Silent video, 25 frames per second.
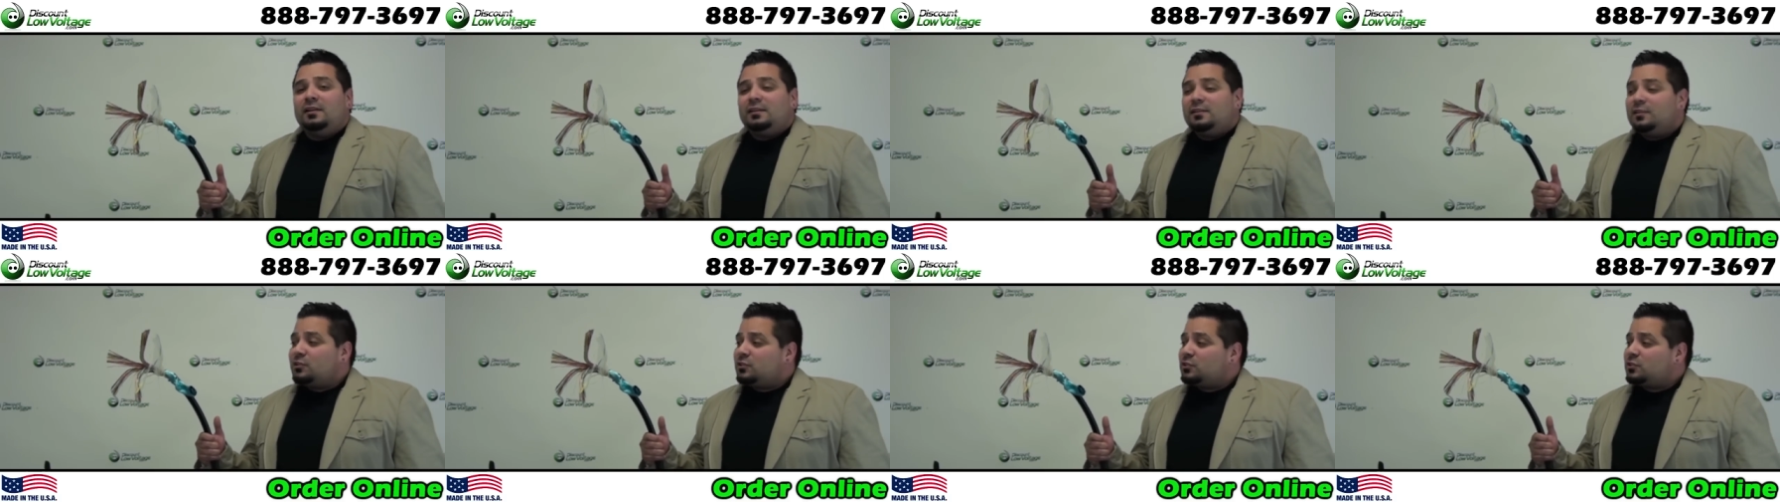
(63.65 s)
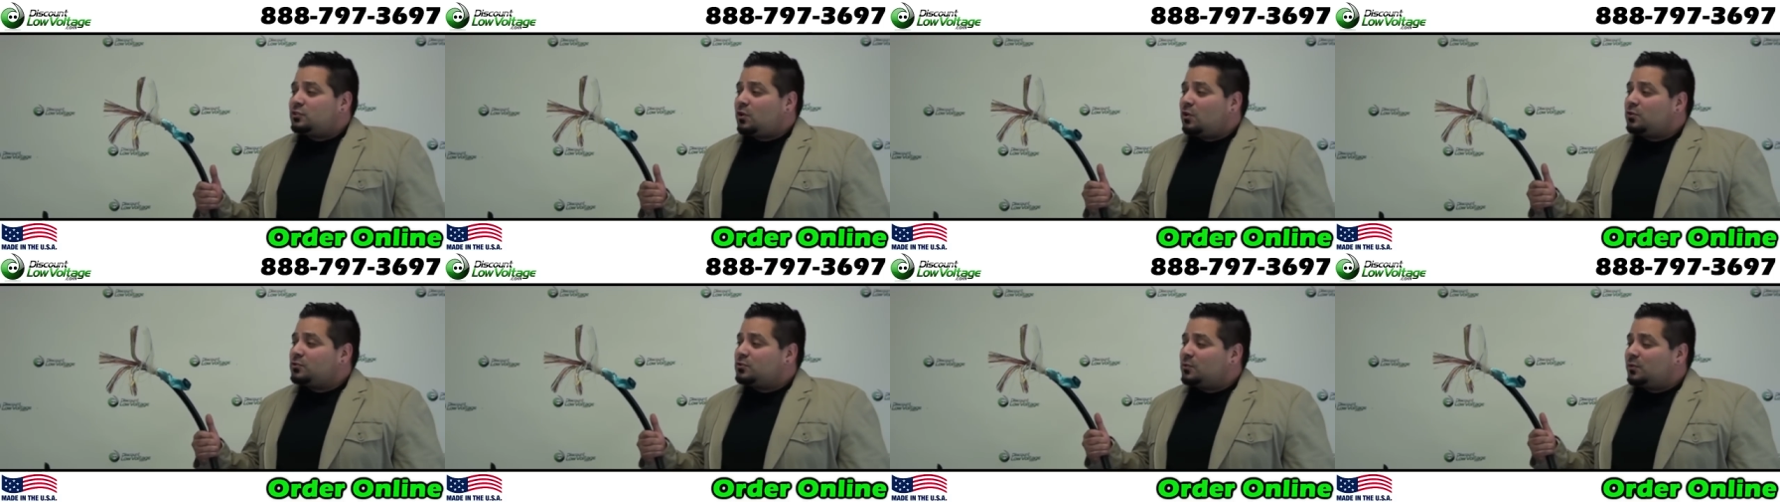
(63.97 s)
This
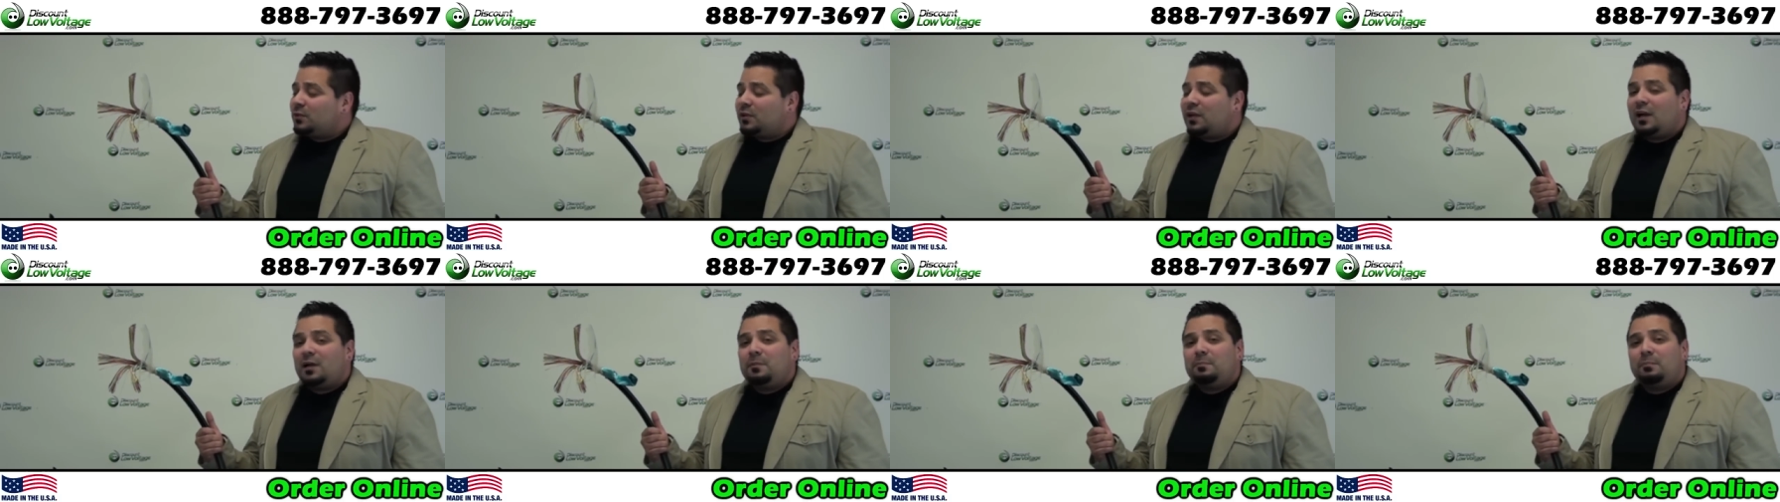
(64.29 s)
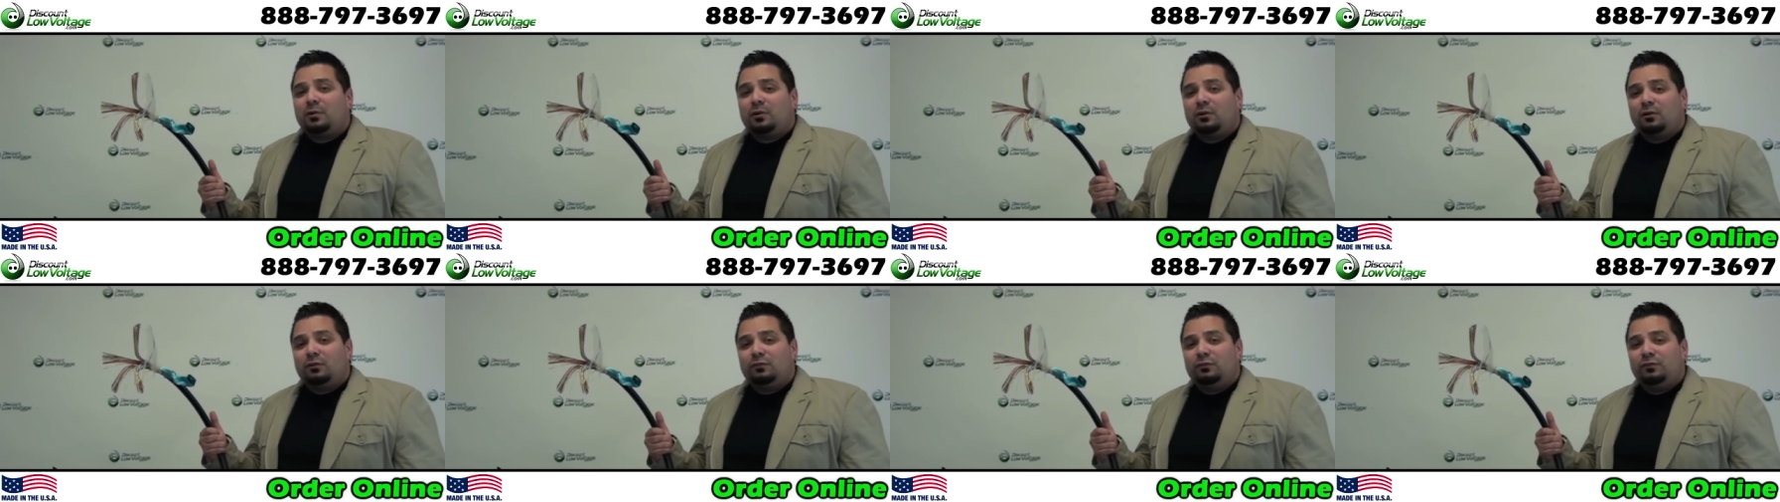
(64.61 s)
is also cut
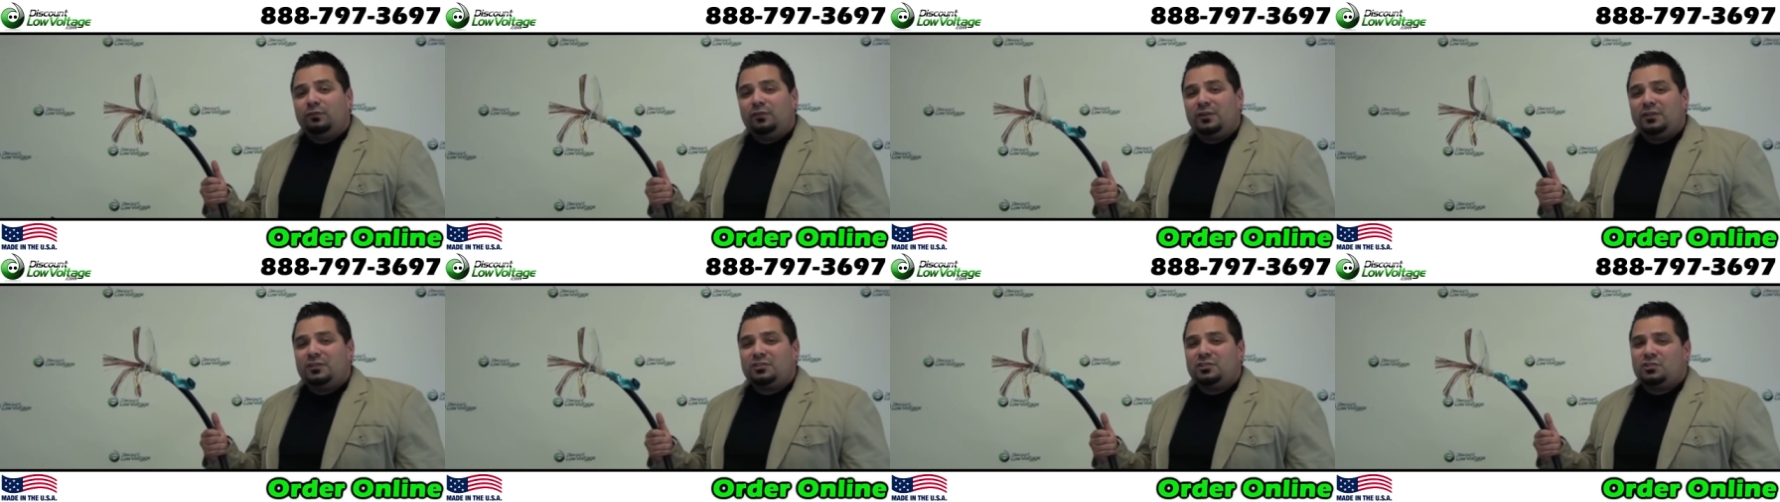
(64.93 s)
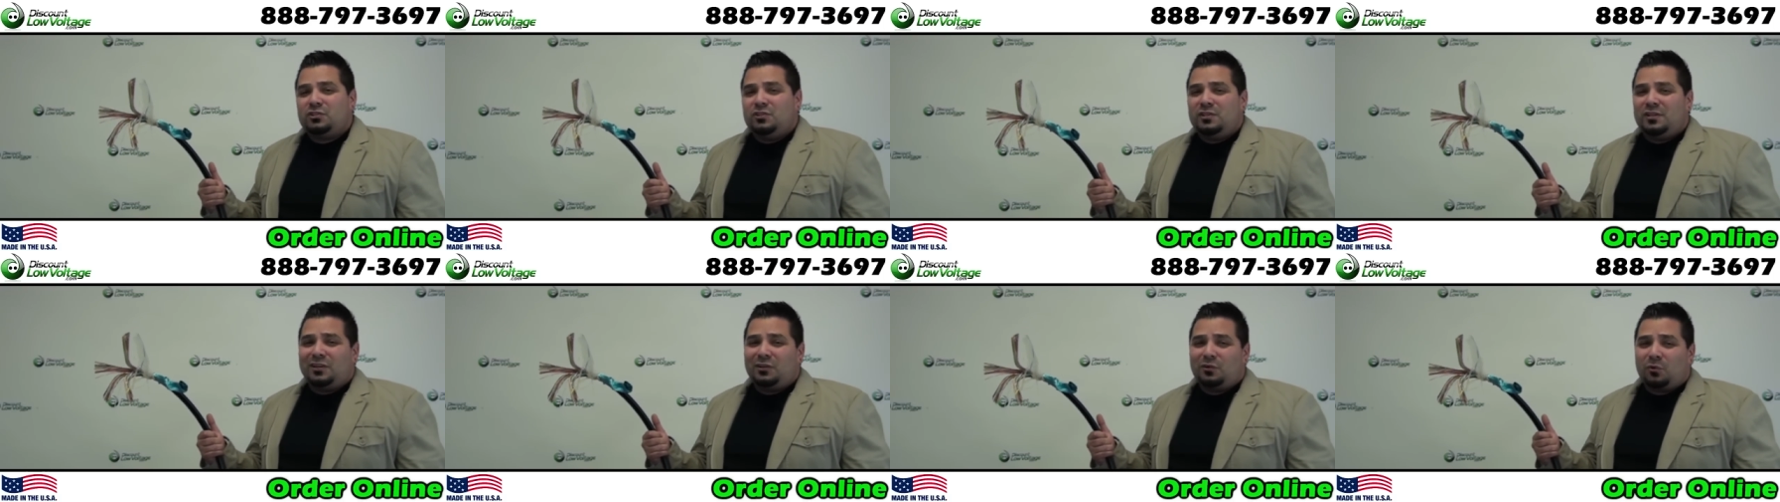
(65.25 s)
per foot
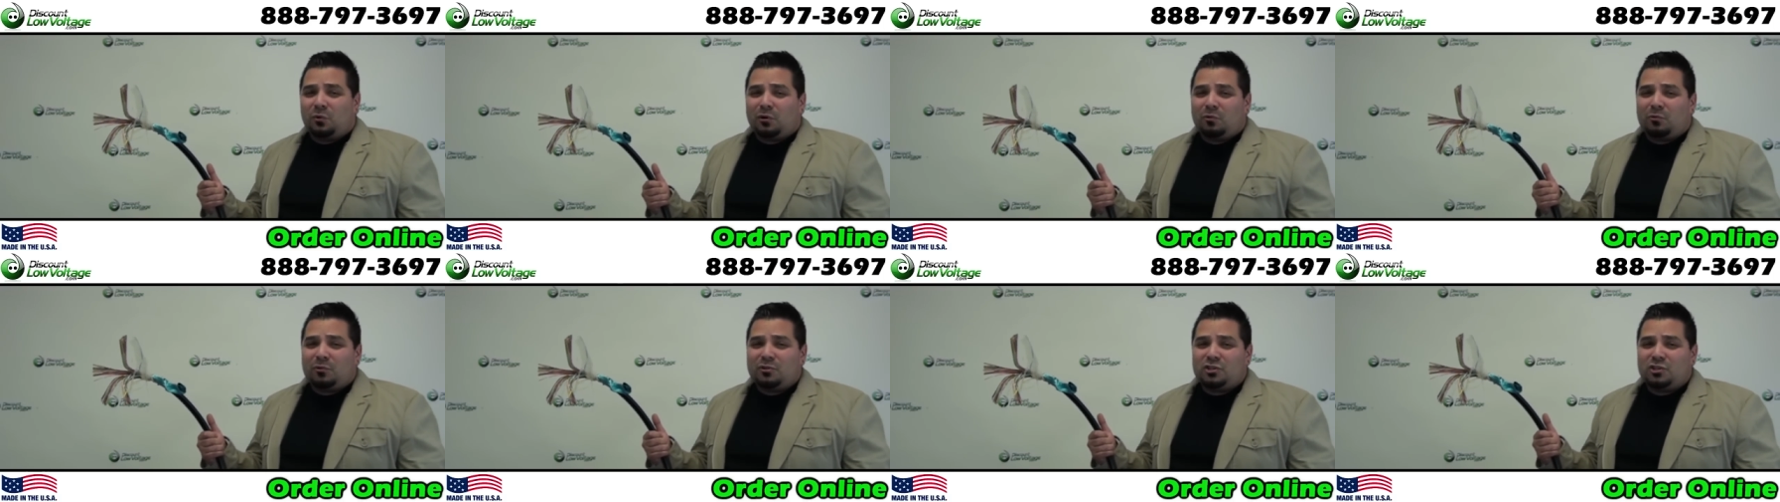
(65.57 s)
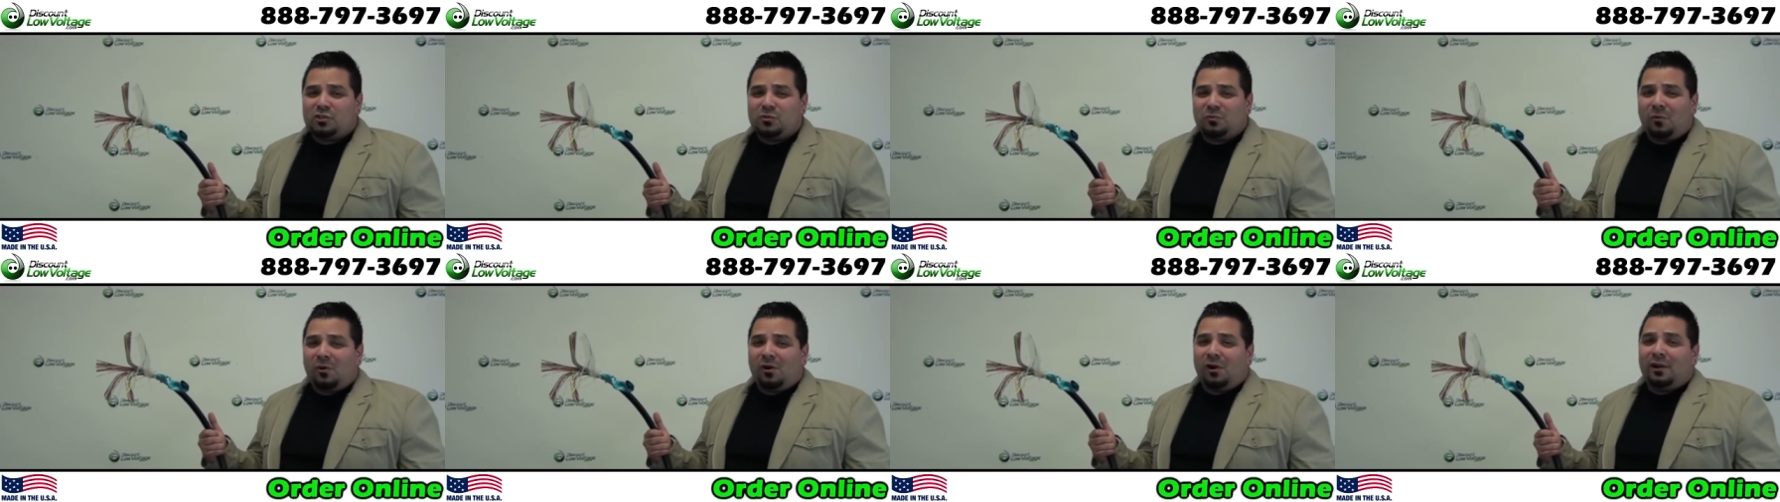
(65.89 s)
so you can order
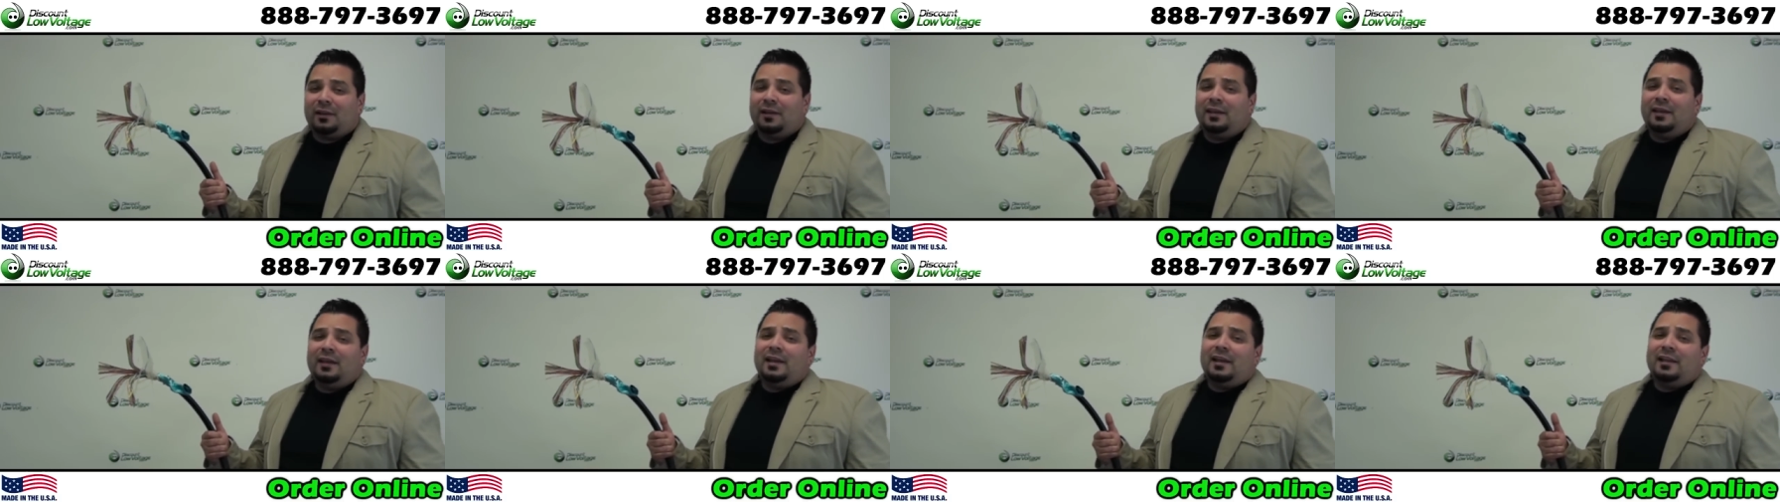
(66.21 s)
what you want